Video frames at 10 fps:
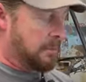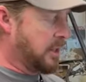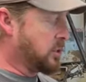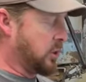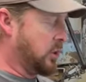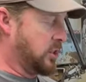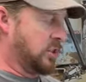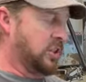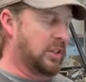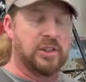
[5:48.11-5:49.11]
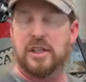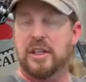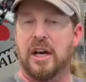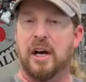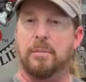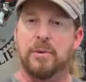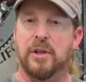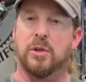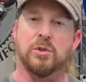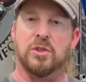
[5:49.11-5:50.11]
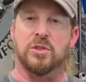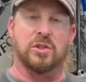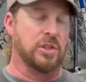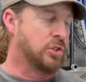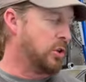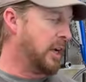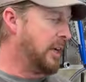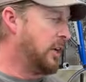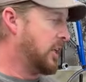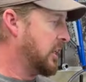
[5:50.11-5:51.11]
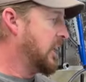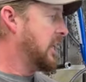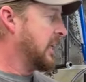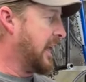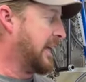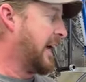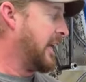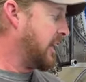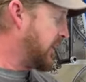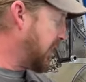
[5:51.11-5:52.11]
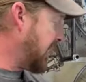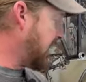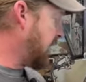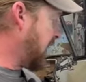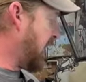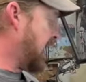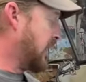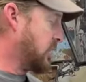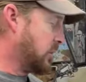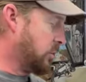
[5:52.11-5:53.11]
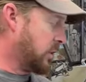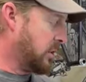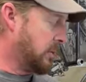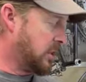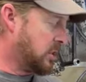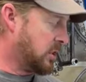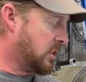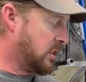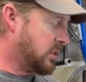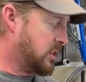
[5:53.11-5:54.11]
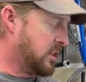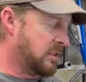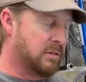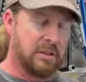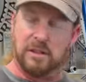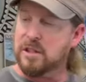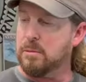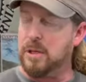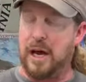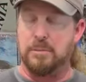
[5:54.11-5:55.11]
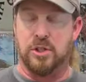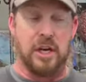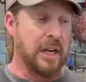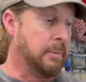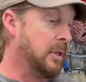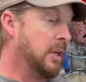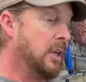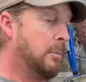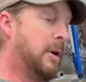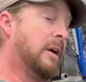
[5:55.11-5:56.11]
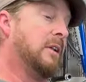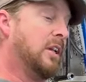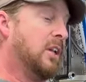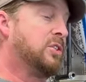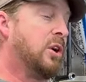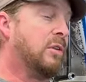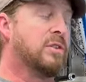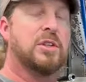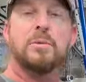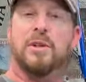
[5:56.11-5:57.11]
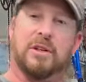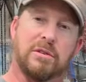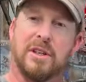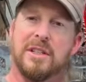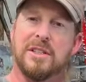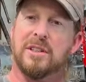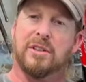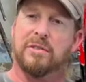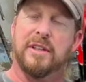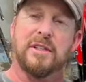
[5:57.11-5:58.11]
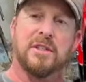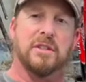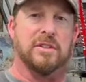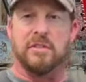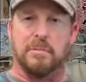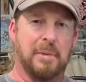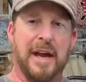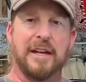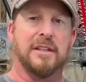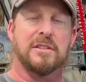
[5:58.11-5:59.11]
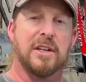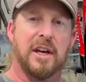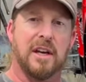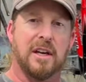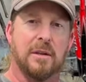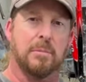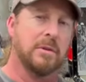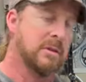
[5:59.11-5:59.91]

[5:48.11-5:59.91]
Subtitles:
Basically, it's just a clean-up. They use this as a trainer, that kind of thing, and just wanted to make sure it's in tip-top shape. But let's go over some of the crazy little features of back in time.